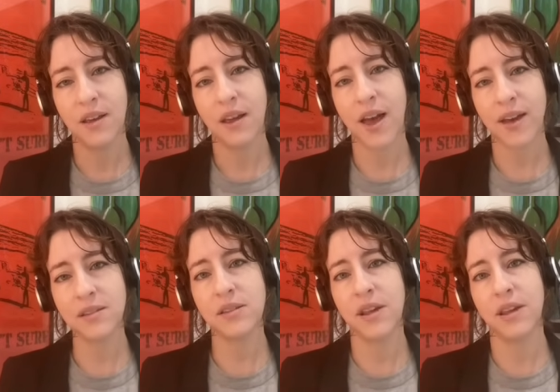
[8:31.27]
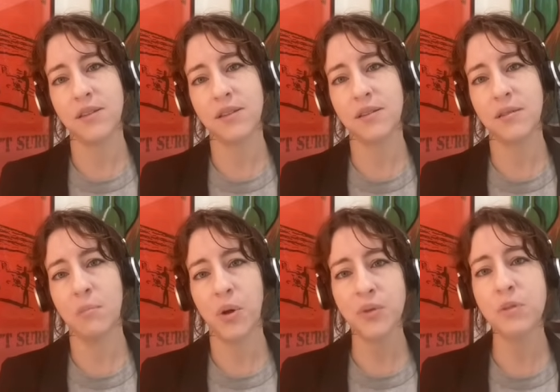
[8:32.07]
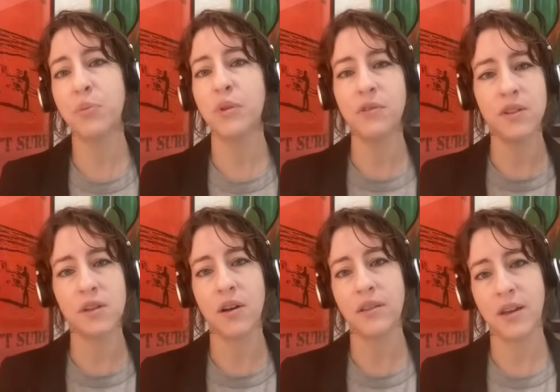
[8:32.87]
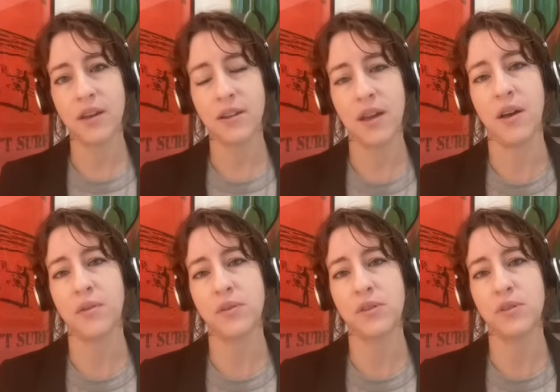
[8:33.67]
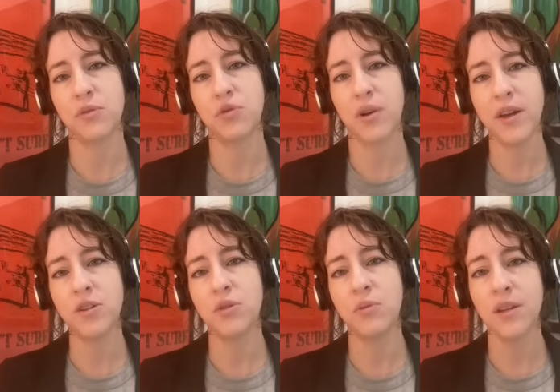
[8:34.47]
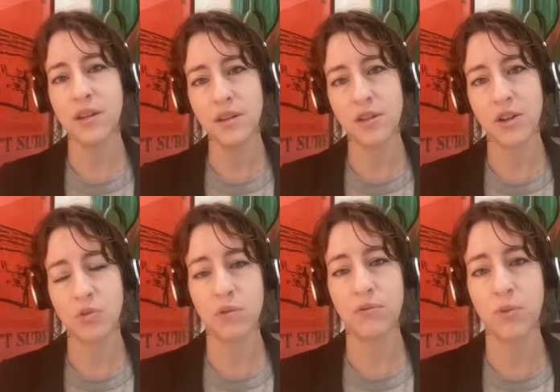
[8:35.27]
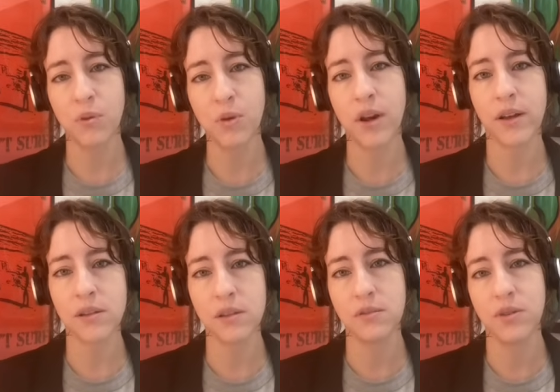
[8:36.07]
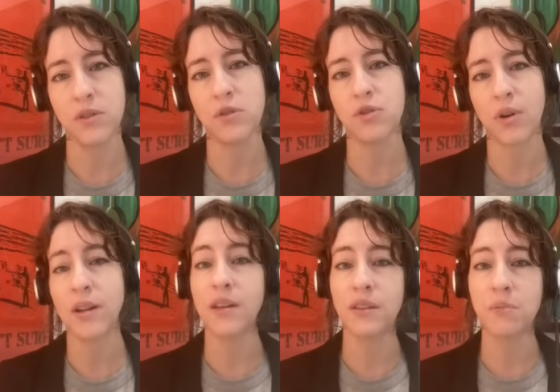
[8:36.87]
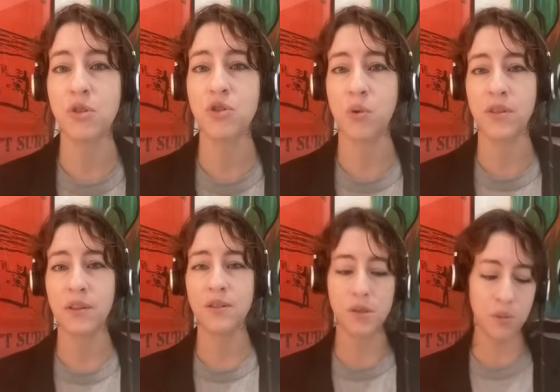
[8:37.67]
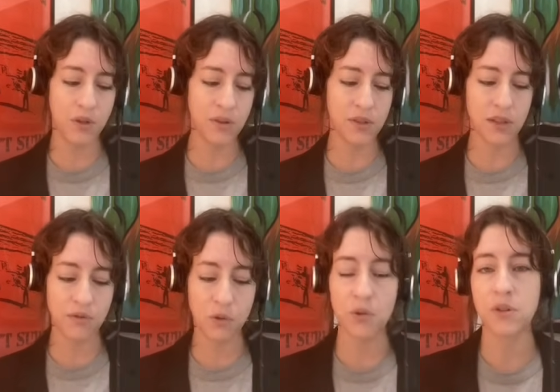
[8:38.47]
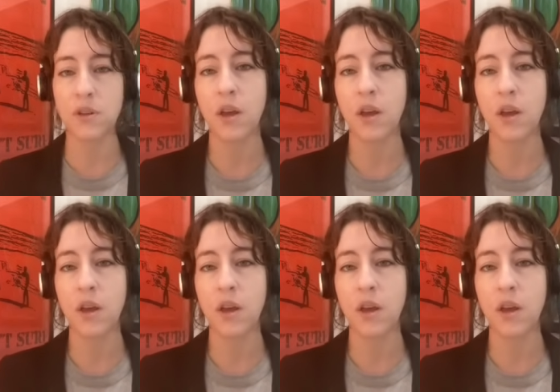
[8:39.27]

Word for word: access multiple of his online accounts to try to get in touch with former exes of his to try to get them to join the conspiracy. Of course,